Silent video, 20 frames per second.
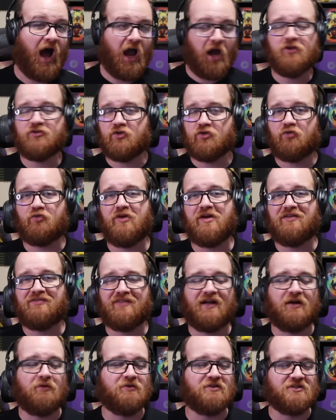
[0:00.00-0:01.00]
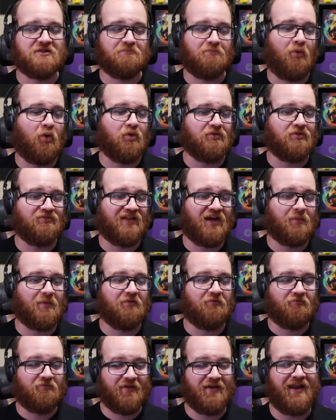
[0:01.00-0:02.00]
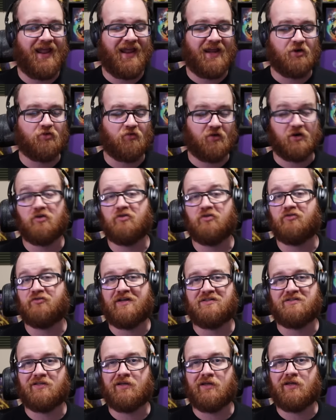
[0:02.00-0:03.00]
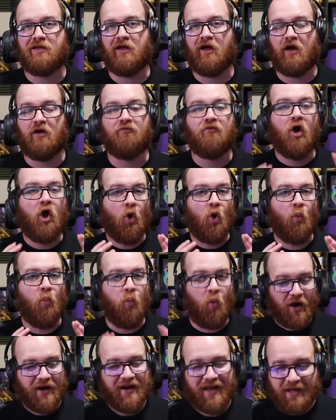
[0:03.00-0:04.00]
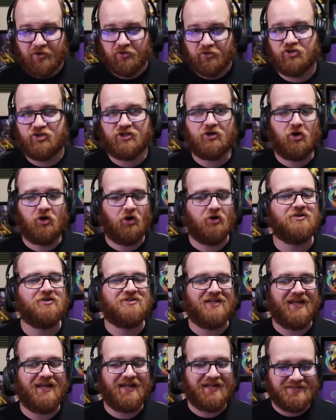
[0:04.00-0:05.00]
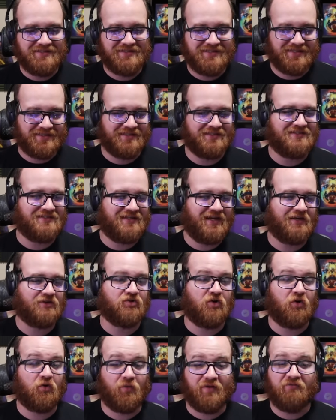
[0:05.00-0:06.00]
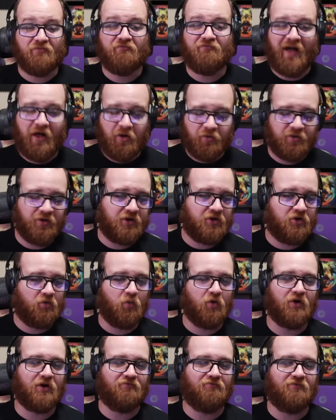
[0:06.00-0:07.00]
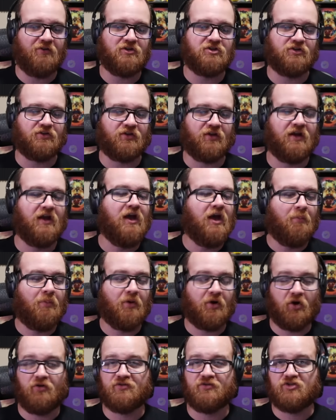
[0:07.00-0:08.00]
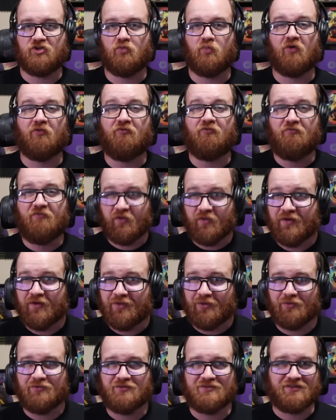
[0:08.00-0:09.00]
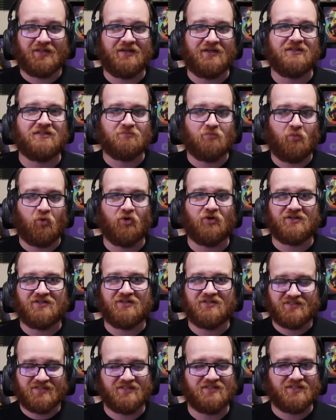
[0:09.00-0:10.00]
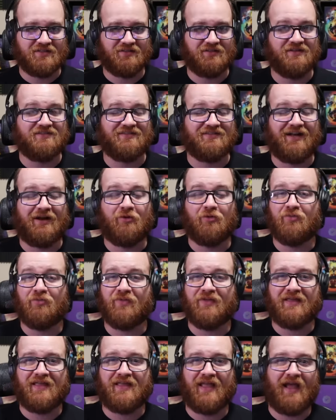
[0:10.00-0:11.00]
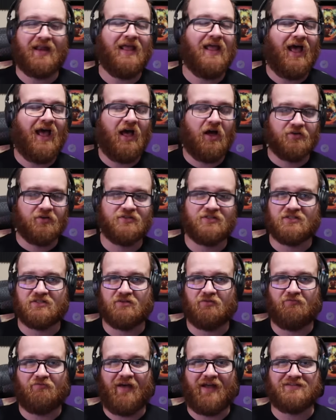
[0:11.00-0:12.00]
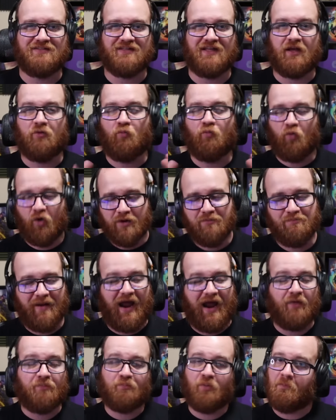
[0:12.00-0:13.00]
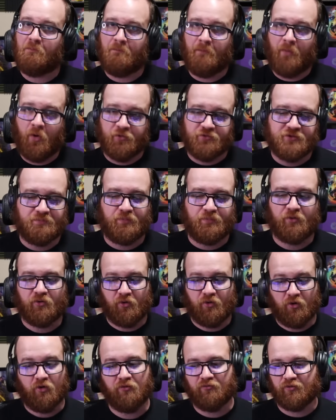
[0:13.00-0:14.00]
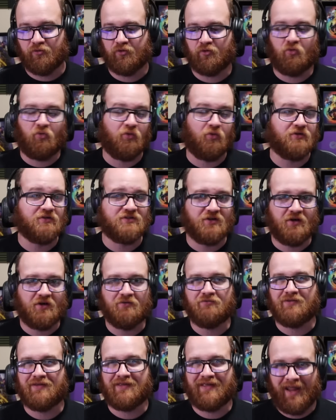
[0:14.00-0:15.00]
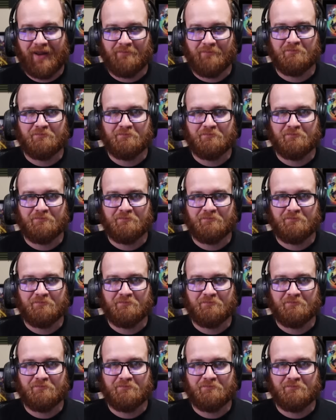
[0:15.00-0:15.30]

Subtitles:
also think that it was important that we fit a critical density of 1 energy cards into this deck, so not only Falcon can work efficiently, but also we're filling those lanes more consistently to not only get Elsa's effect in 1 path, but multiple over the course of the game.